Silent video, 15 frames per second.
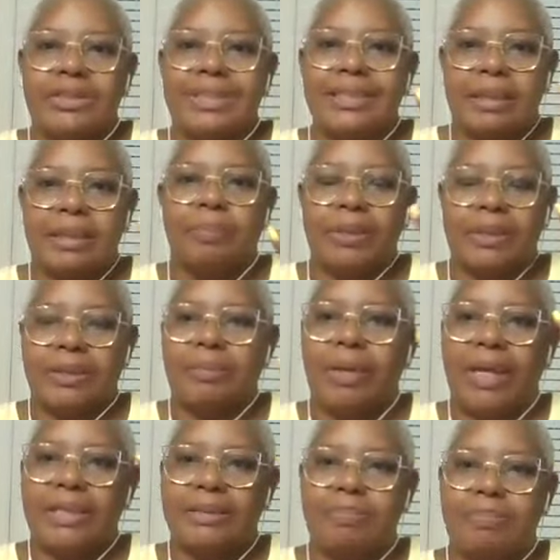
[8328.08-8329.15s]
which is
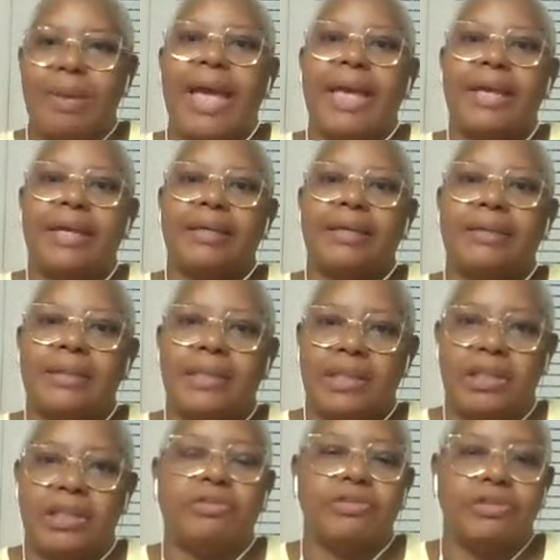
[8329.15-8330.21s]
epitomized by
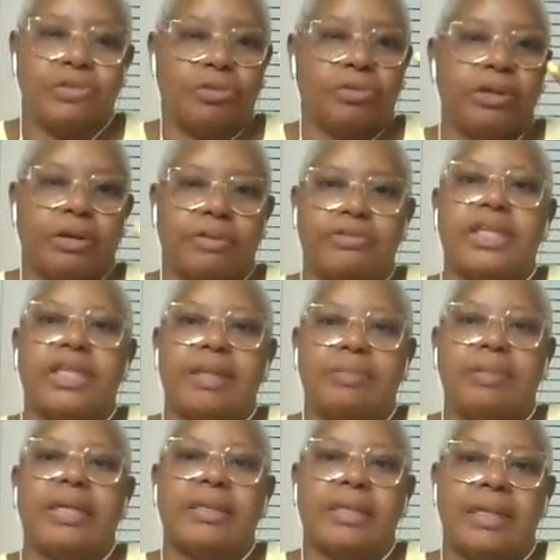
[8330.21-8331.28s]
the love story of
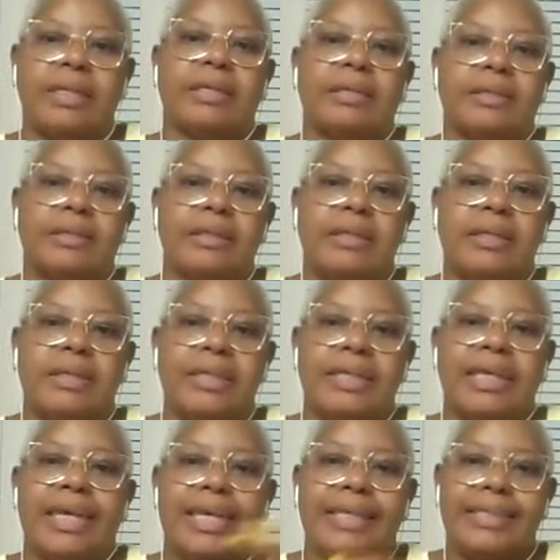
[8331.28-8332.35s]
Jamie and Claire.
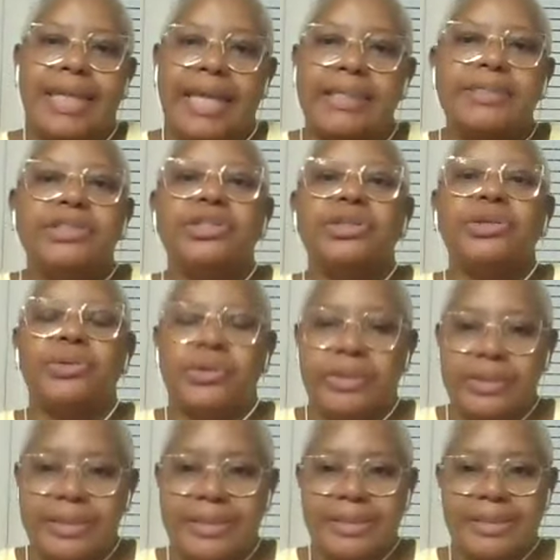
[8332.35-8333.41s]
It
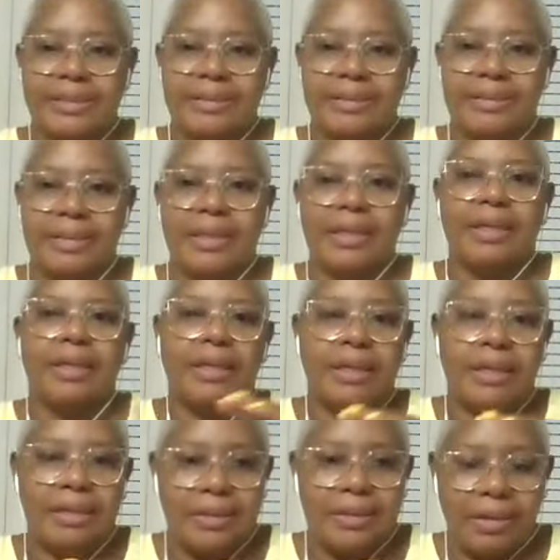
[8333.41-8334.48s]
endures.
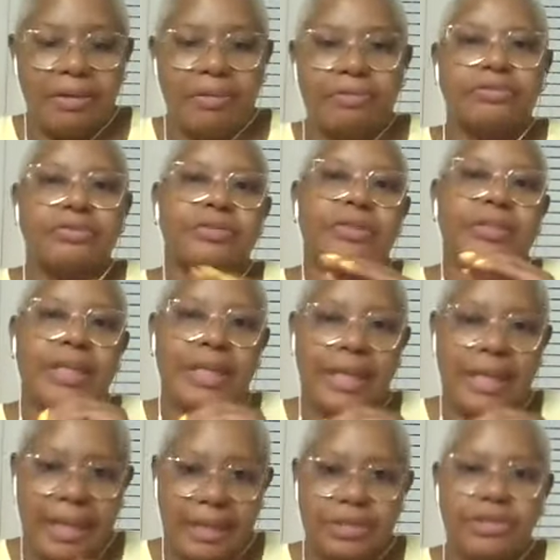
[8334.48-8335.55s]
Love
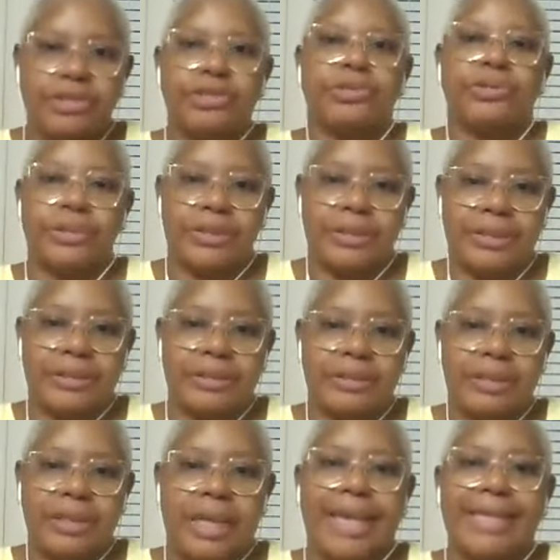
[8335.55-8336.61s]

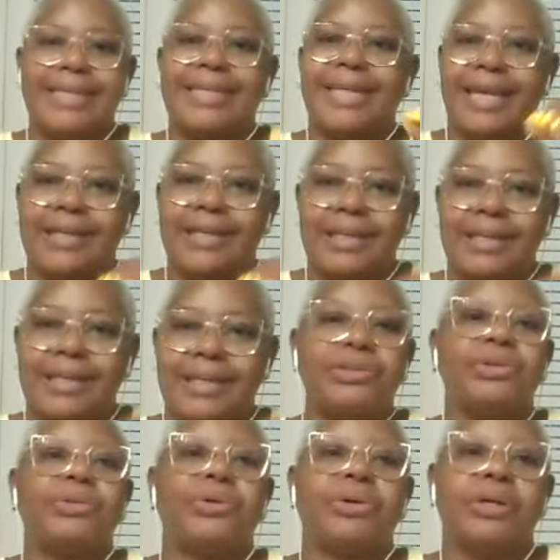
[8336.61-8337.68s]
endures, and it can
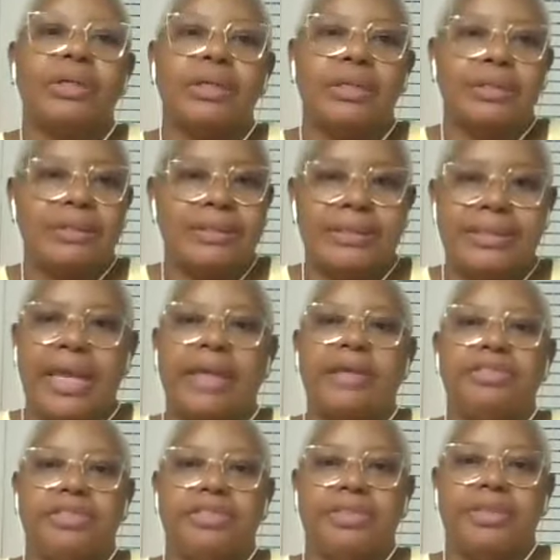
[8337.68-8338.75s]
endure
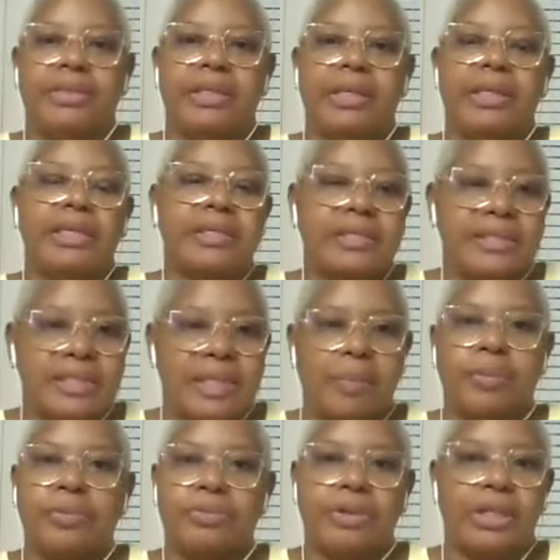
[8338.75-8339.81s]
death,
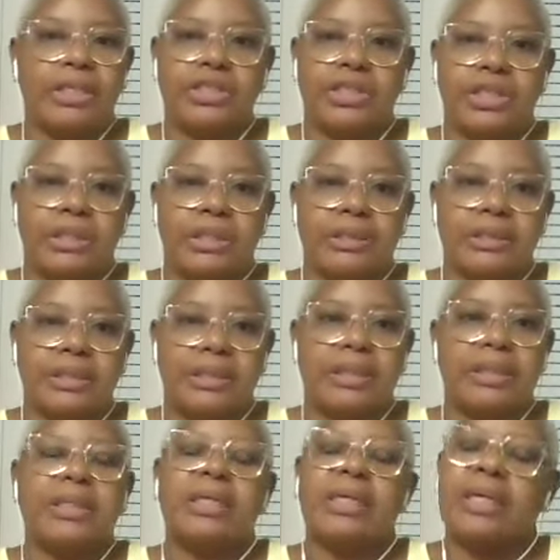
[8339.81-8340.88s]
separation.
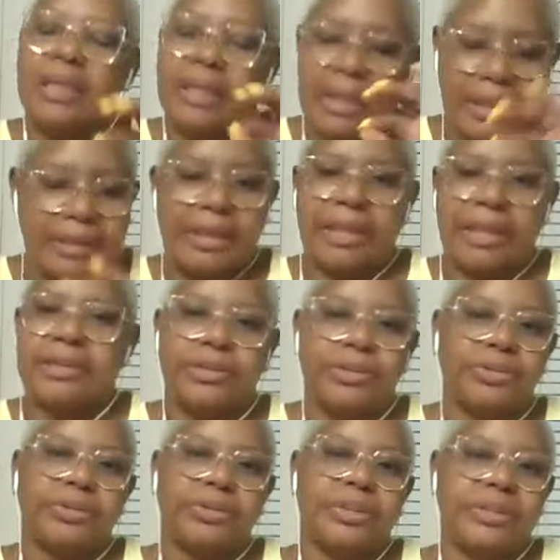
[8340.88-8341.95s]
It
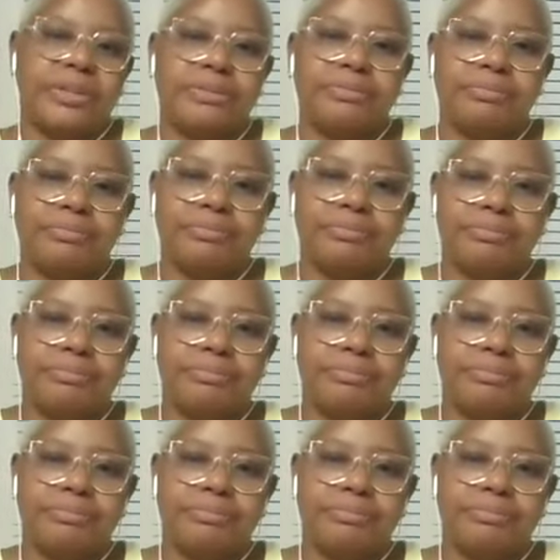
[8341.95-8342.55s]
endures.